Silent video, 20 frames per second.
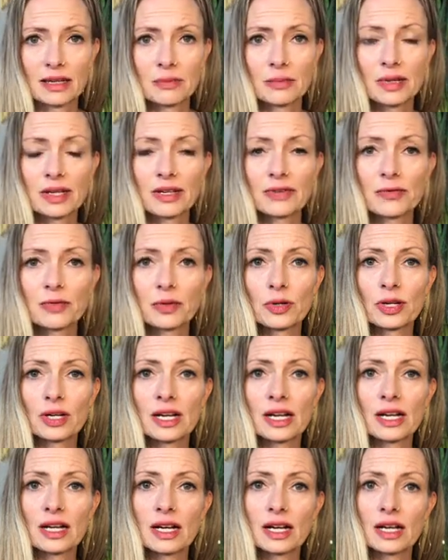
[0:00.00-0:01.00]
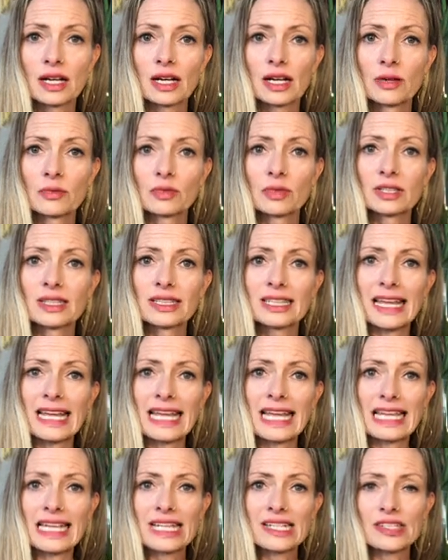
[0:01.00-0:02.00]
But if we're
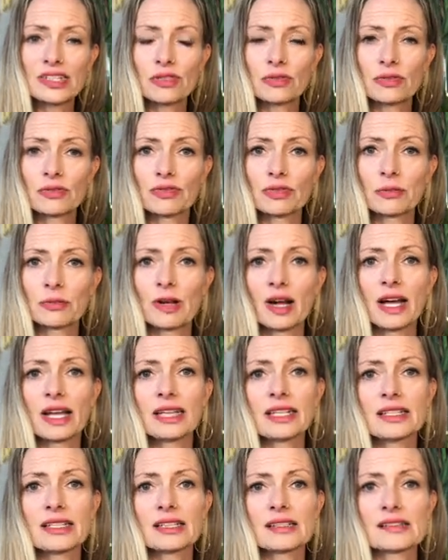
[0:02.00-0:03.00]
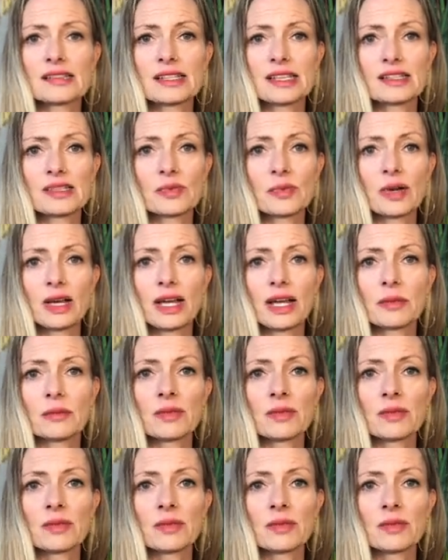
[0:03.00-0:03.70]
relating to it from kindness, guess what?